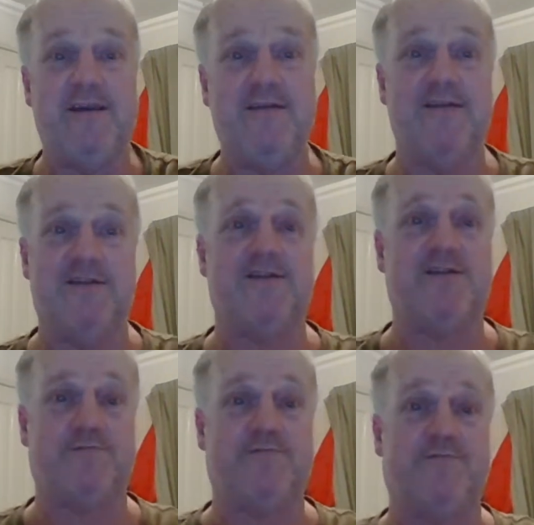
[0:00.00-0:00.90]
It's
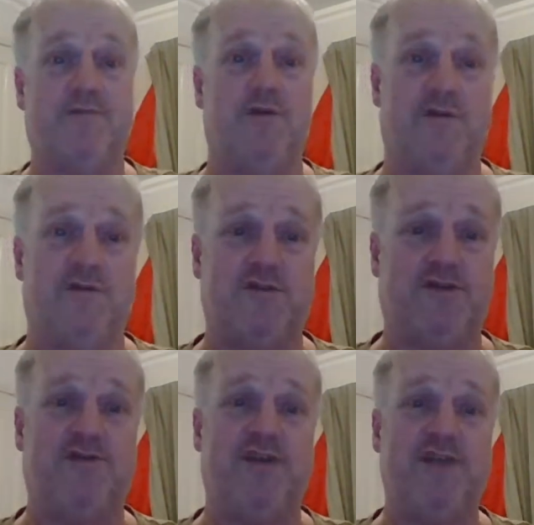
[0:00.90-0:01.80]
full on
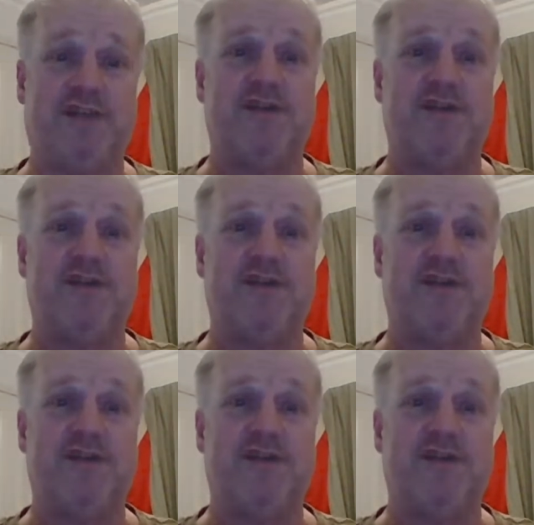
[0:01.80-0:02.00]
stress,